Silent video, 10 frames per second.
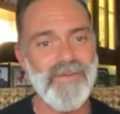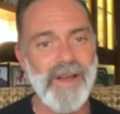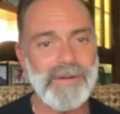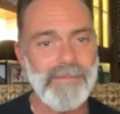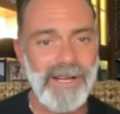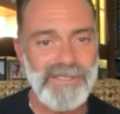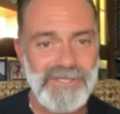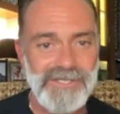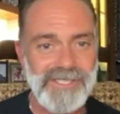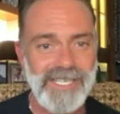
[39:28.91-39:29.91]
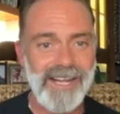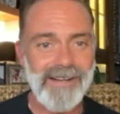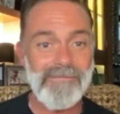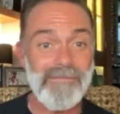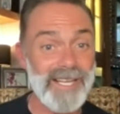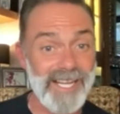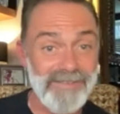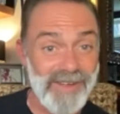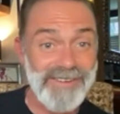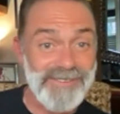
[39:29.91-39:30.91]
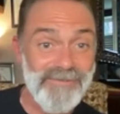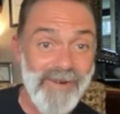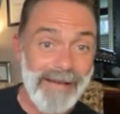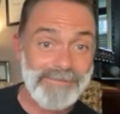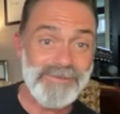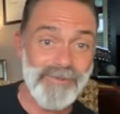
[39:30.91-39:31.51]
very much kind of under wraps,